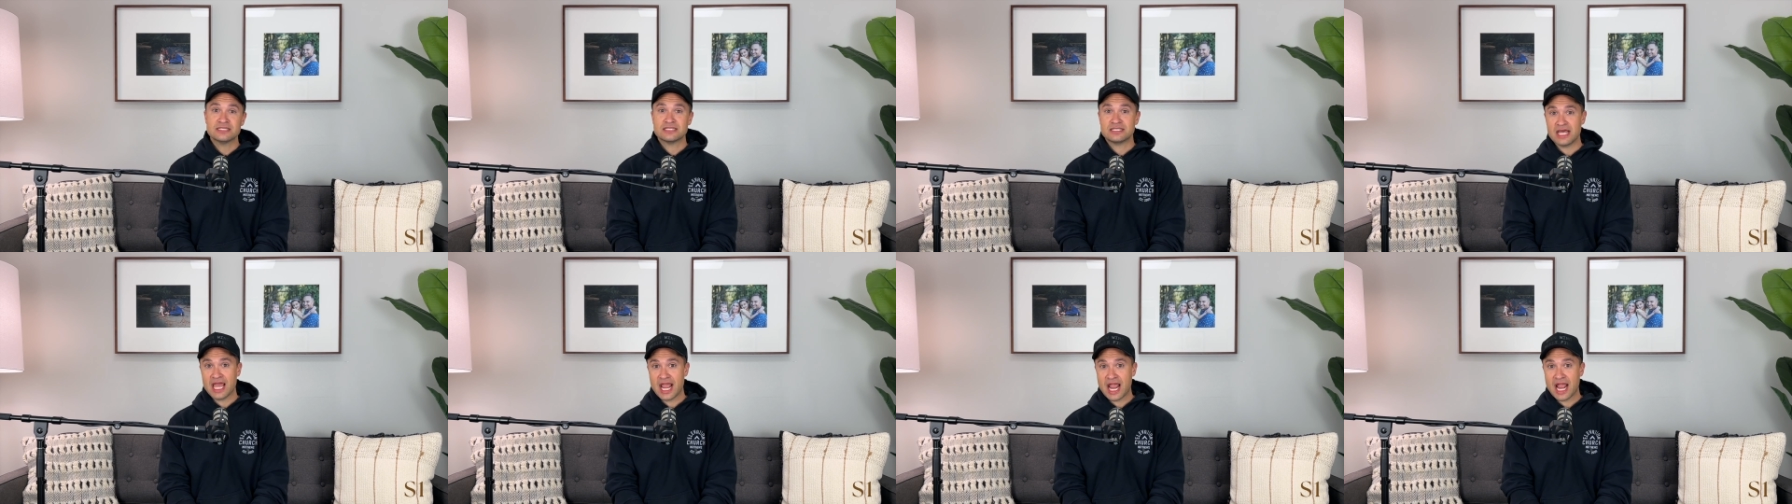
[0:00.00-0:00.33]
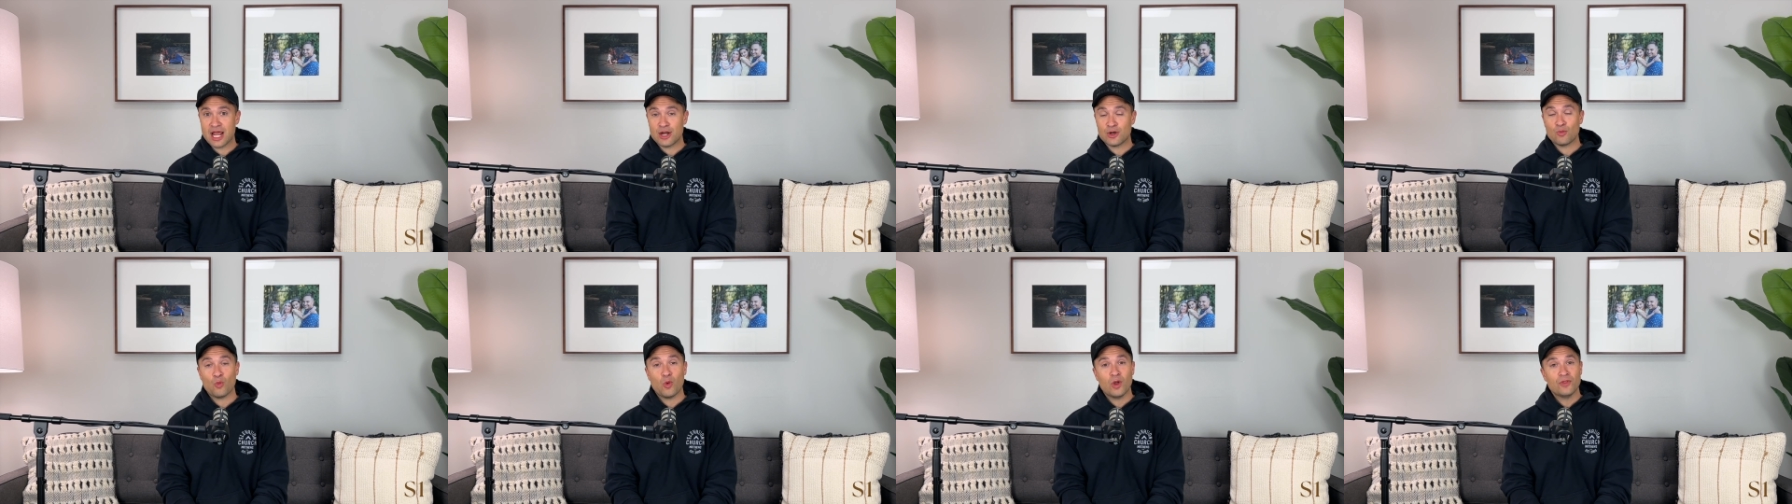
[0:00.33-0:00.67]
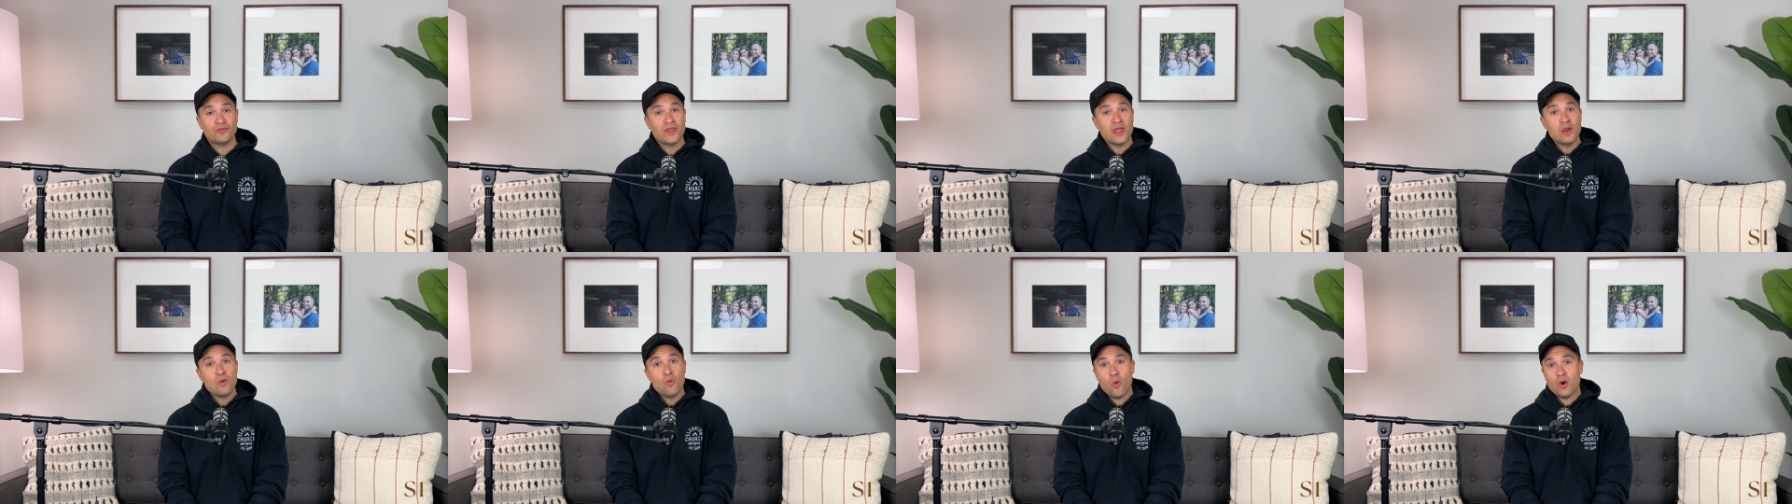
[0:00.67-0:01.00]
than
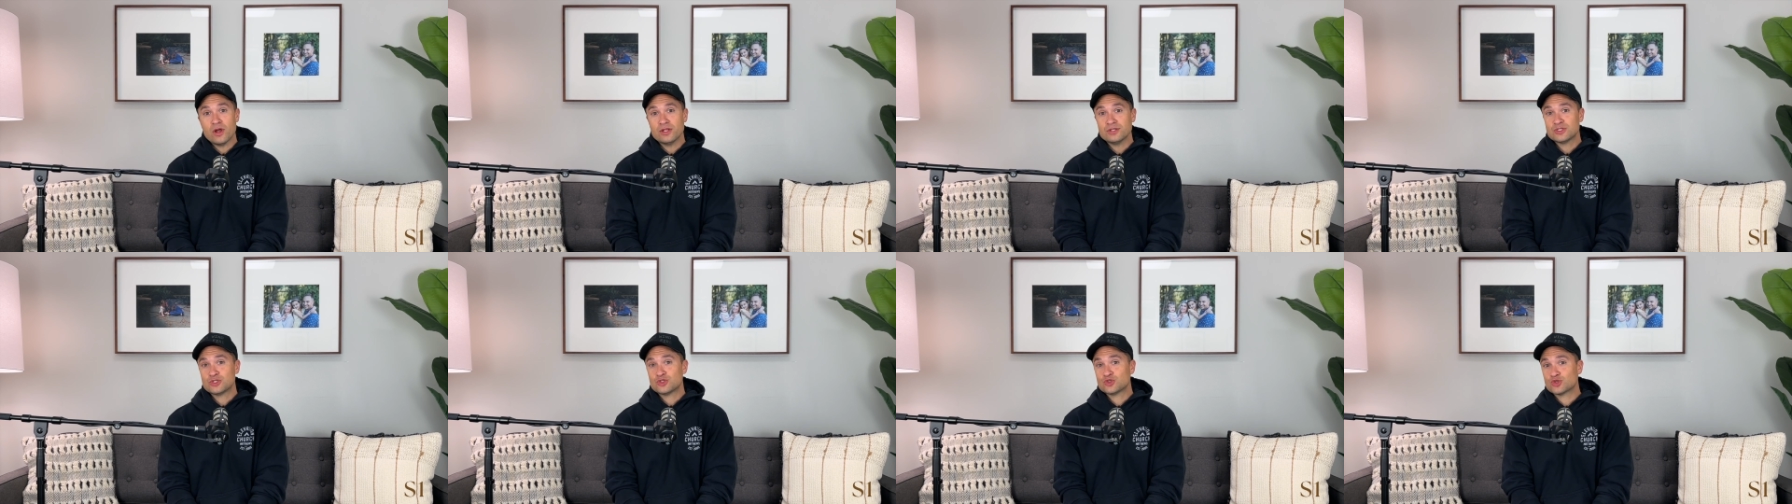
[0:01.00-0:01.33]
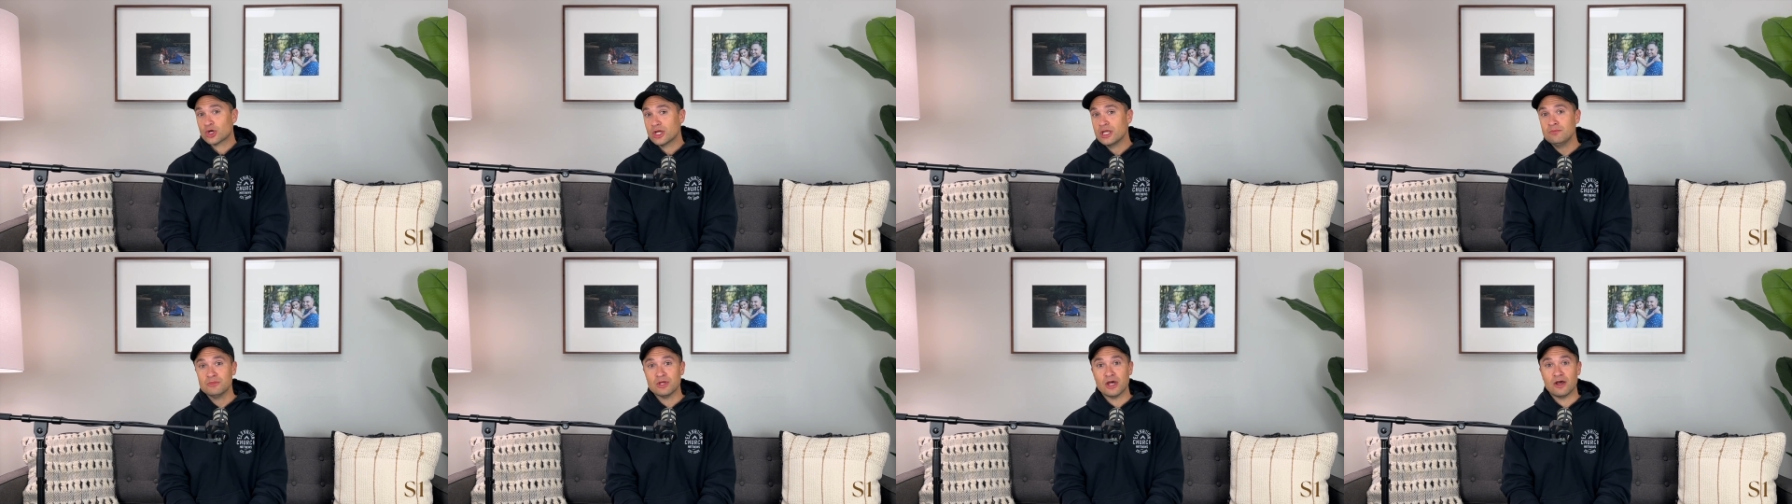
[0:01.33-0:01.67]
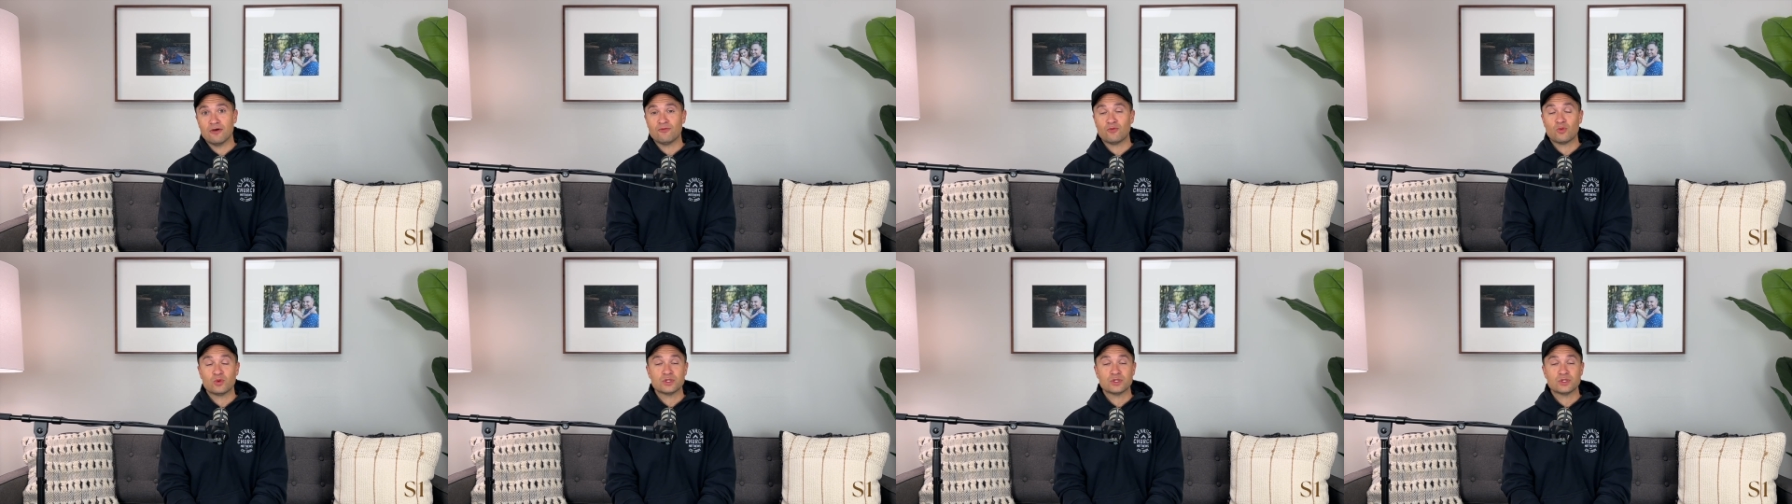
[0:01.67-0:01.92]
what they once dreamed of,